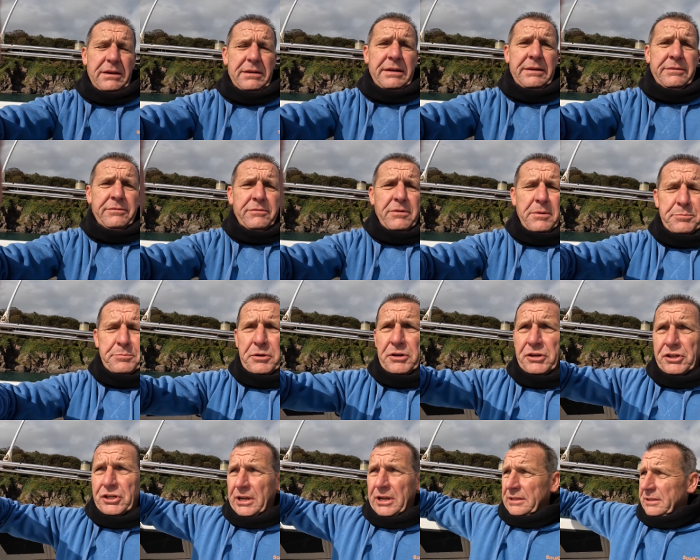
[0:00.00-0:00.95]
I'd
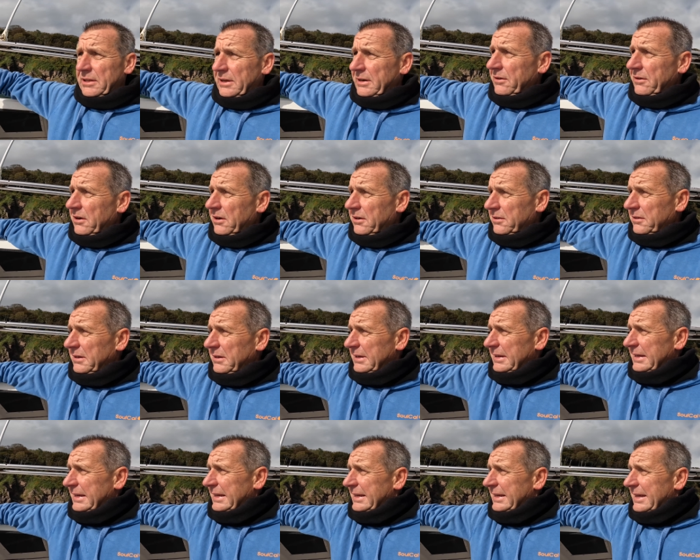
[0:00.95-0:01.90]
appreciate there are
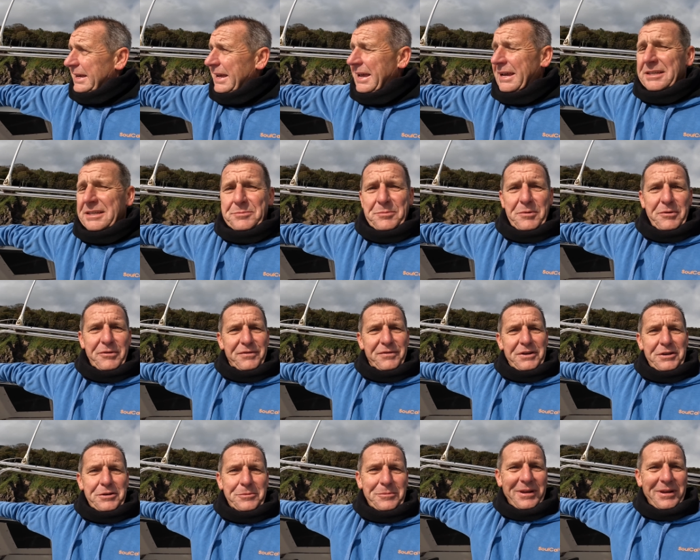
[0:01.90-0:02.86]
expert
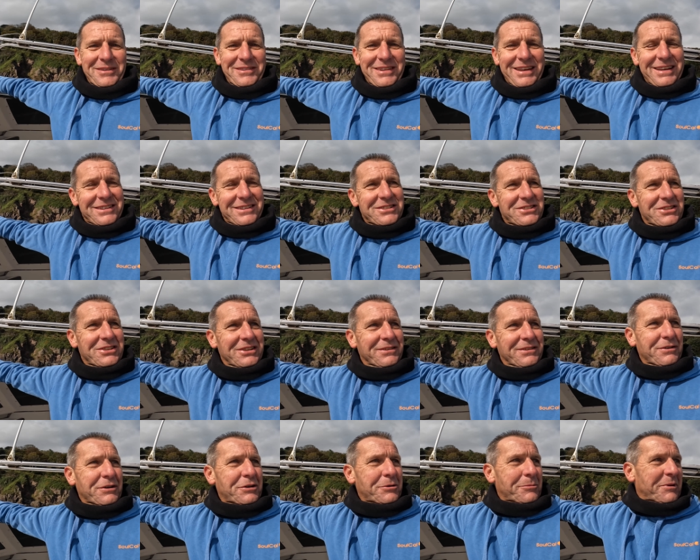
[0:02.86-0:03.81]
fishermen out there, and certainly
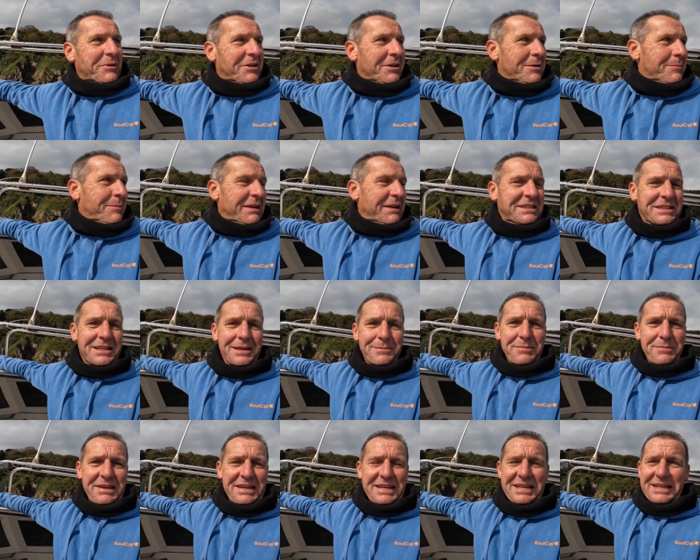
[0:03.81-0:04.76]
fishermen that are better
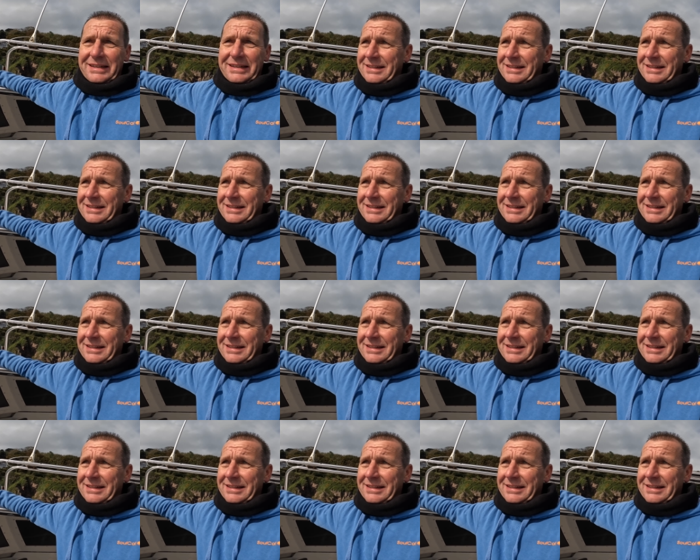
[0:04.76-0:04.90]
than me,